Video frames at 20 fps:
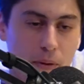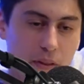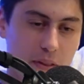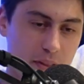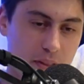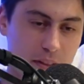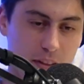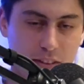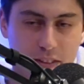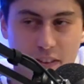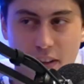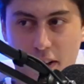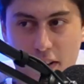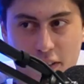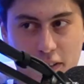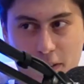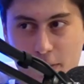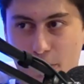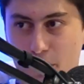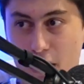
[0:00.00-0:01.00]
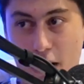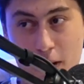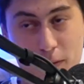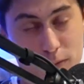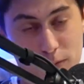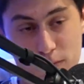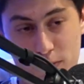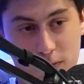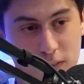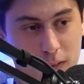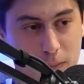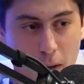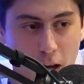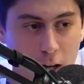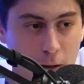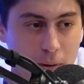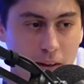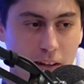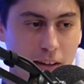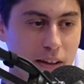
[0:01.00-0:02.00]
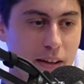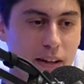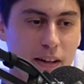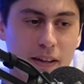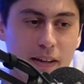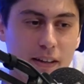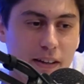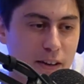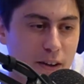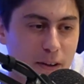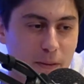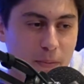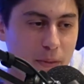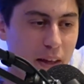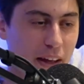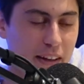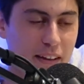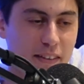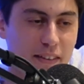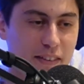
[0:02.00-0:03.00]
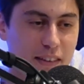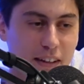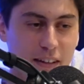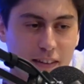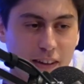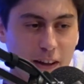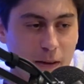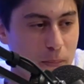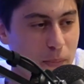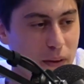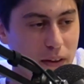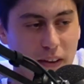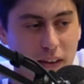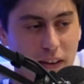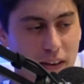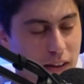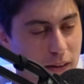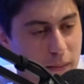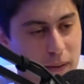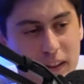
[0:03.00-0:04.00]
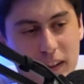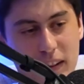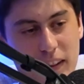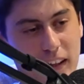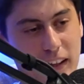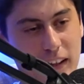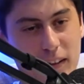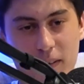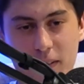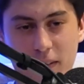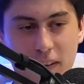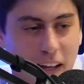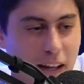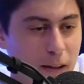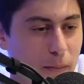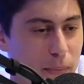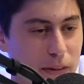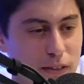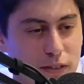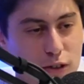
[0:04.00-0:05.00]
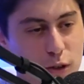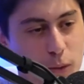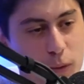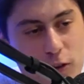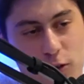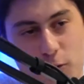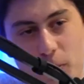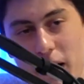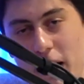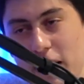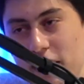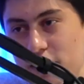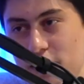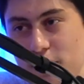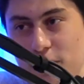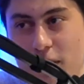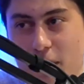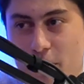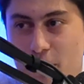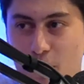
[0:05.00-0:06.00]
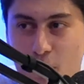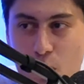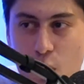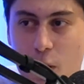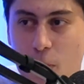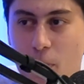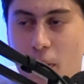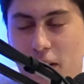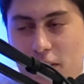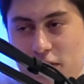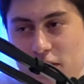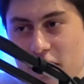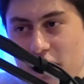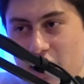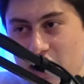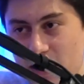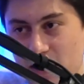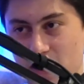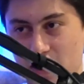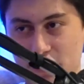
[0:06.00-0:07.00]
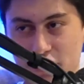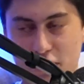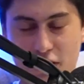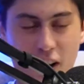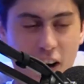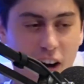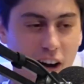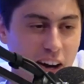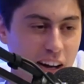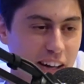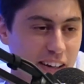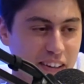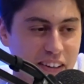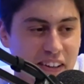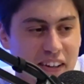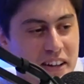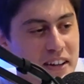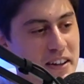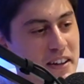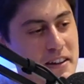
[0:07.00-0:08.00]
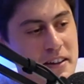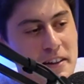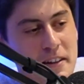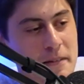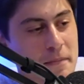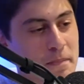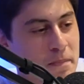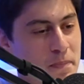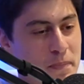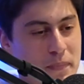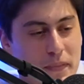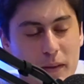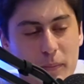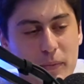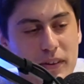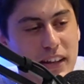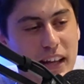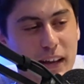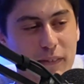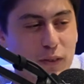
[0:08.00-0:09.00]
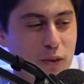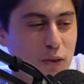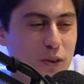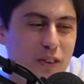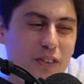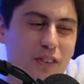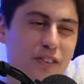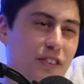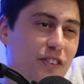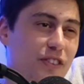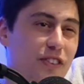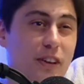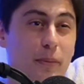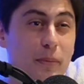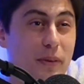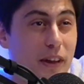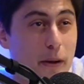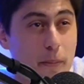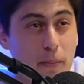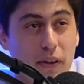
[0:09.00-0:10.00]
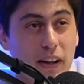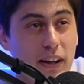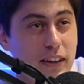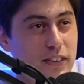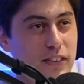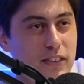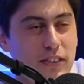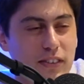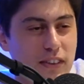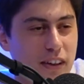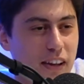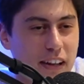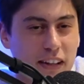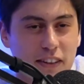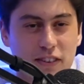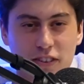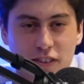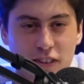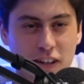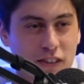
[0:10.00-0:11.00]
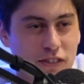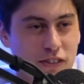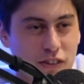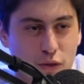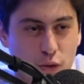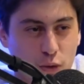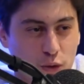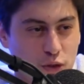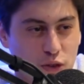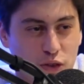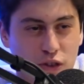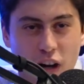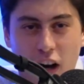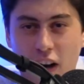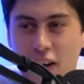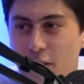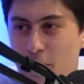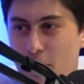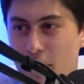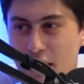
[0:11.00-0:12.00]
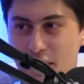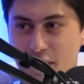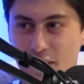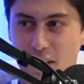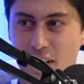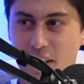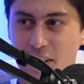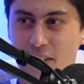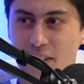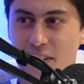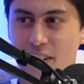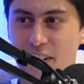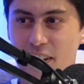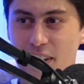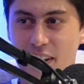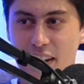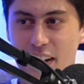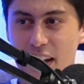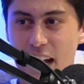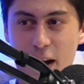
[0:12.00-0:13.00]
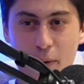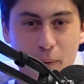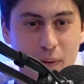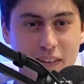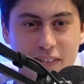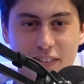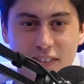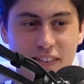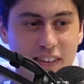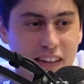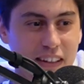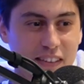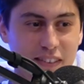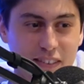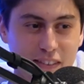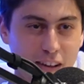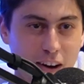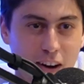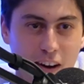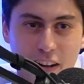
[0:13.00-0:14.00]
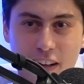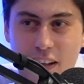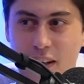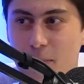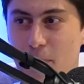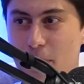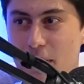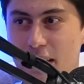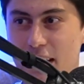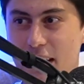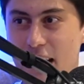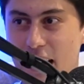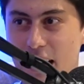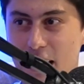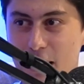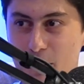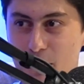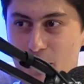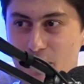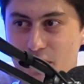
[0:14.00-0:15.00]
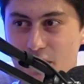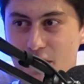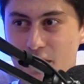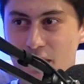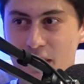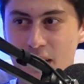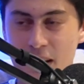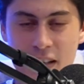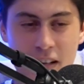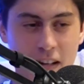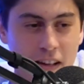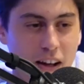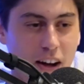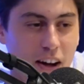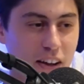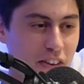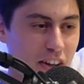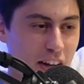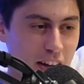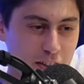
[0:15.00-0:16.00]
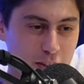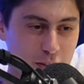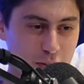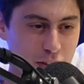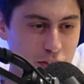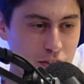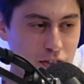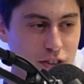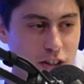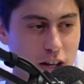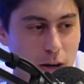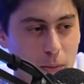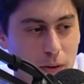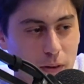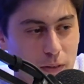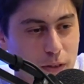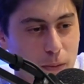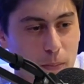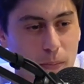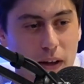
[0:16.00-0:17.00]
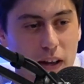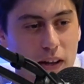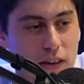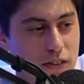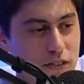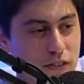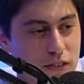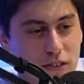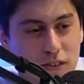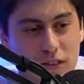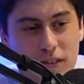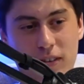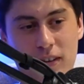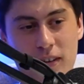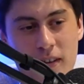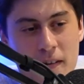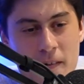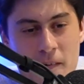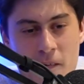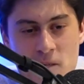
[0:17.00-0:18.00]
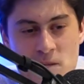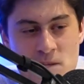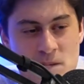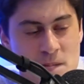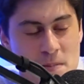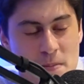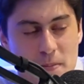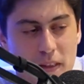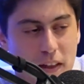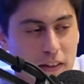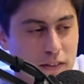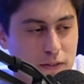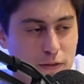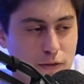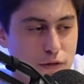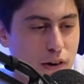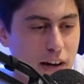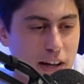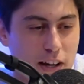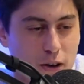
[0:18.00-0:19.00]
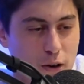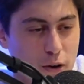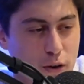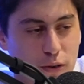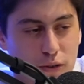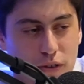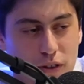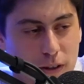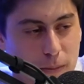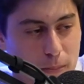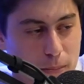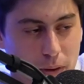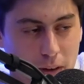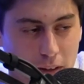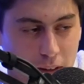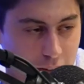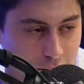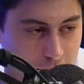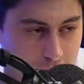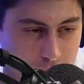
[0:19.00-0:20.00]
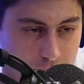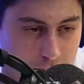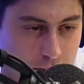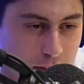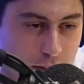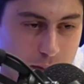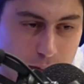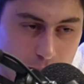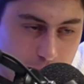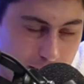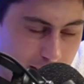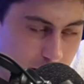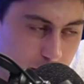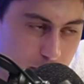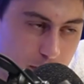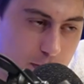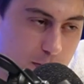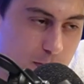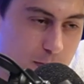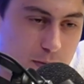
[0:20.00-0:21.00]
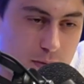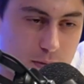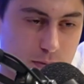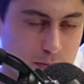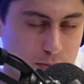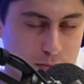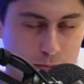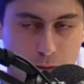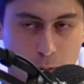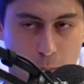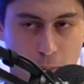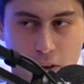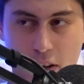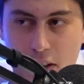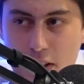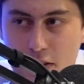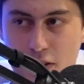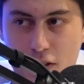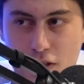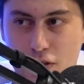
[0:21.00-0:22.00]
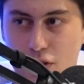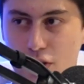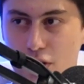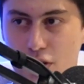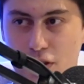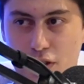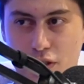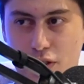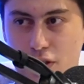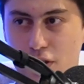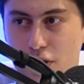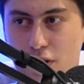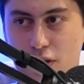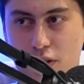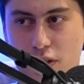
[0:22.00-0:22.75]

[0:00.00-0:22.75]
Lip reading: But exactly. Yeah. Maybe, they can sit deep, but they can be so expansive. Their wing backs can get nice and high, and you have a look at some of their play. Alexis Sanchez looked done at Man United. Now he's starting in big games. Arnautovic is coming off the bench, and it's great coaching, but it's the players are just...